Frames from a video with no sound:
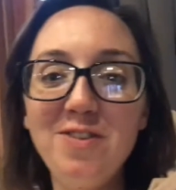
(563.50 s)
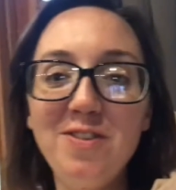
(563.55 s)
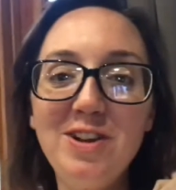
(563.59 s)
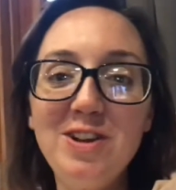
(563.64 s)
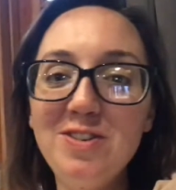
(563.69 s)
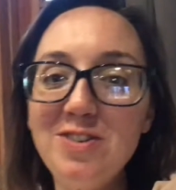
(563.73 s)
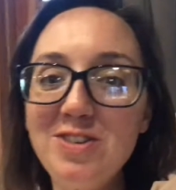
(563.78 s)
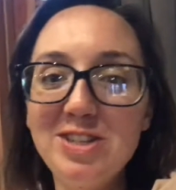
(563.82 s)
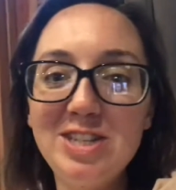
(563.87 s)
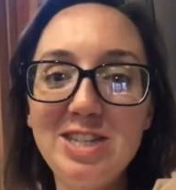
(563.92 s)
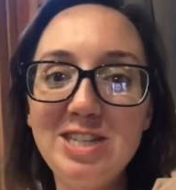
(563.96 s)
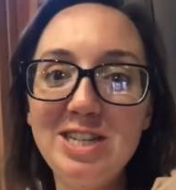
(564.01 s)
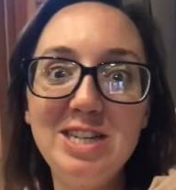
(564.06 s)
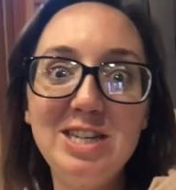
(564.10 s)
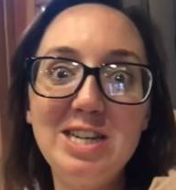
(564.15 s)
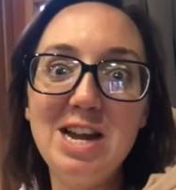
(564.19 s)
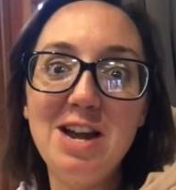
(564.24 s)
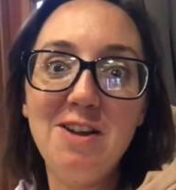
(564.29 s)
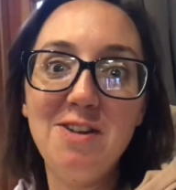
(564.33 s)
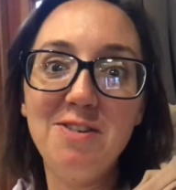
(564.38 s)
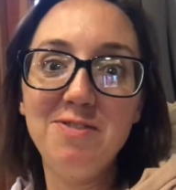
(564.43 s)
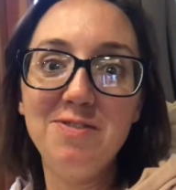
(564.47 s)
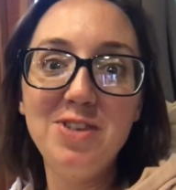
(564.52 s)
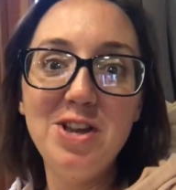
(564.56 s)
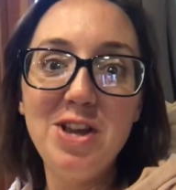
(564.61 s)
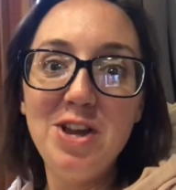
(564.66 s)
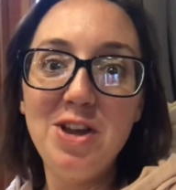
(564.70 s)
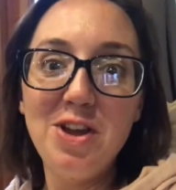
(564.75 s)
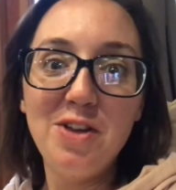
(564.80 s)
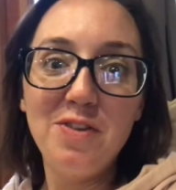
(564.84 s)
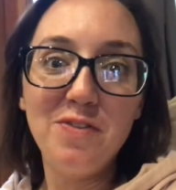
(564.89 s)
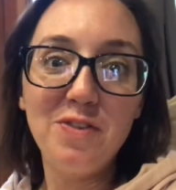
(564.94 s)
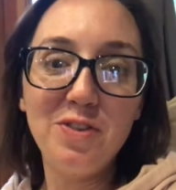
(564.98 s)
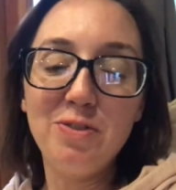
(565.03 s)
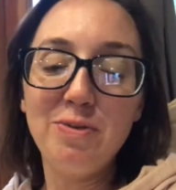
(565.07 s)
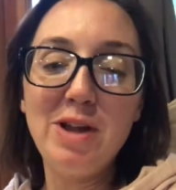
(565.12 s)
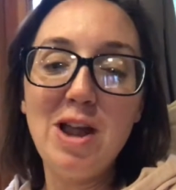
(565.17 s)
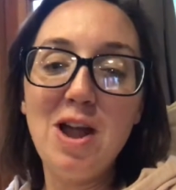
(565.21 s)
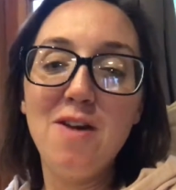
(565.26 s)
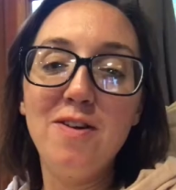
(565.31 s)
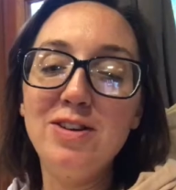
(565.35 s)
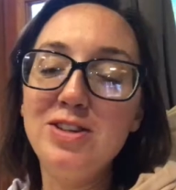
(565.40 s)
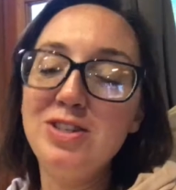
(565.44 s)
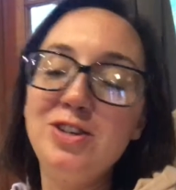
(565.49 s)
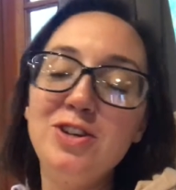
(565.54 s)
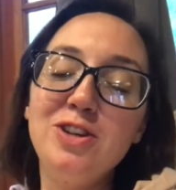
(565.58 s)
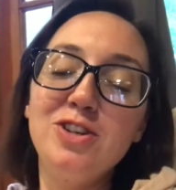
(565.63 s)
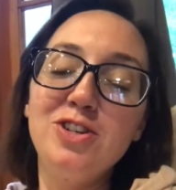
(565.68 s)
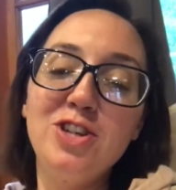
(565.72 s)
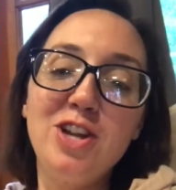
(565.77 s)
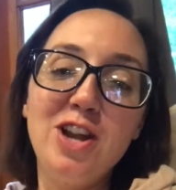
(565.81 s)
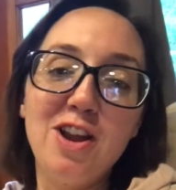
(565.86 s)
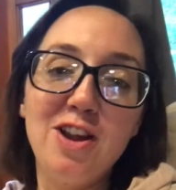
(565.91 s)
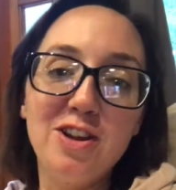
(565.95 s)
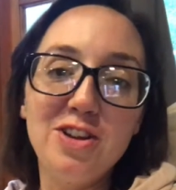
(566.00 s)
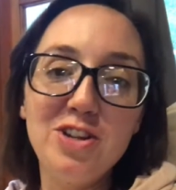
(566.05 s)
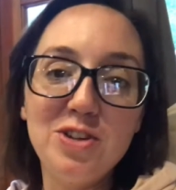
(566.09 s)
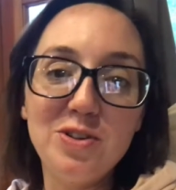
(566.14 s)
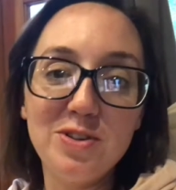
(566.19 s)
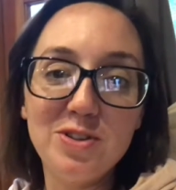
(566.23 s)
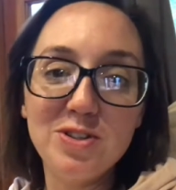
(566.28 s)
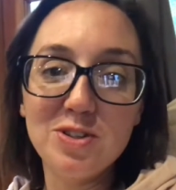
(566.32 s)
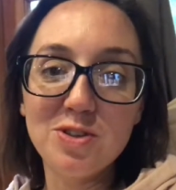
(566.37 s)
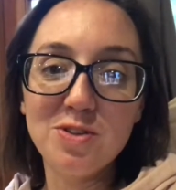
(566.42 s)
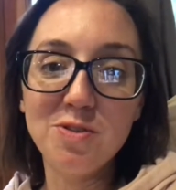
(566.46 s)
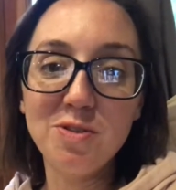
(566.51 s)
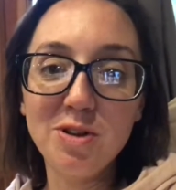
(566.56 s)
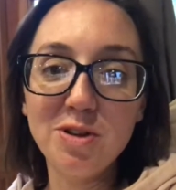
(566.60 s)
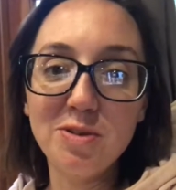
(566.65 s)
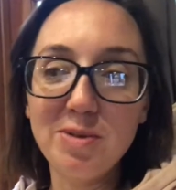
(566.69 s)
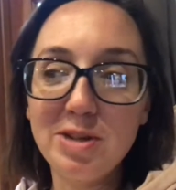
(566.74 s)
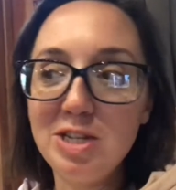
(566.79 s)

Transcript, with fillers: do. We don't just sit down for three hours in our chair and do our schoolwork.